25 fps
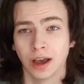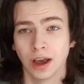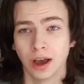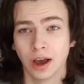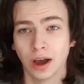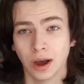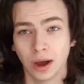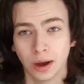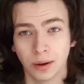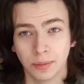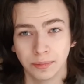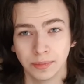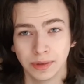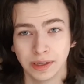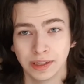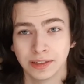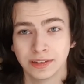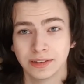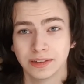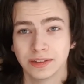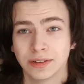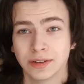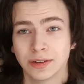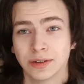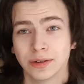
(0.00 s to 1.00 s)
Um,
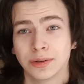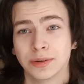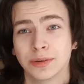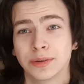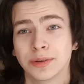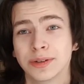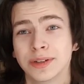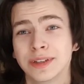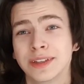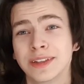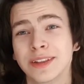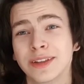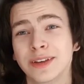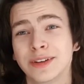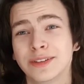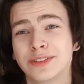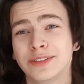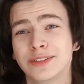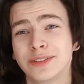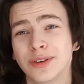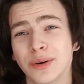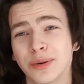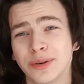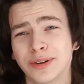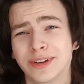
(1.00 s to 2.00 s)
it, oh, it looks
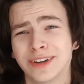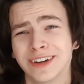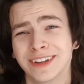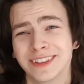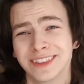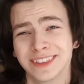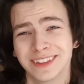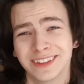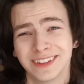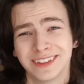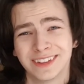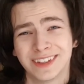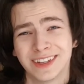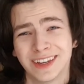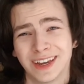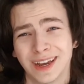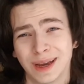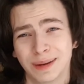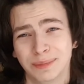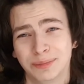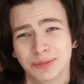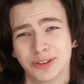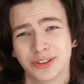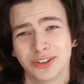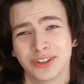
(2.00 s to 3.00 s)
so good in the
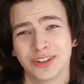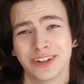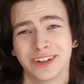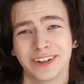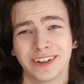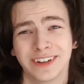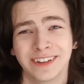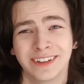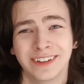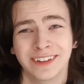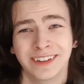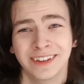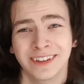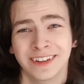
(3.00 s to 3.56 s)
capture.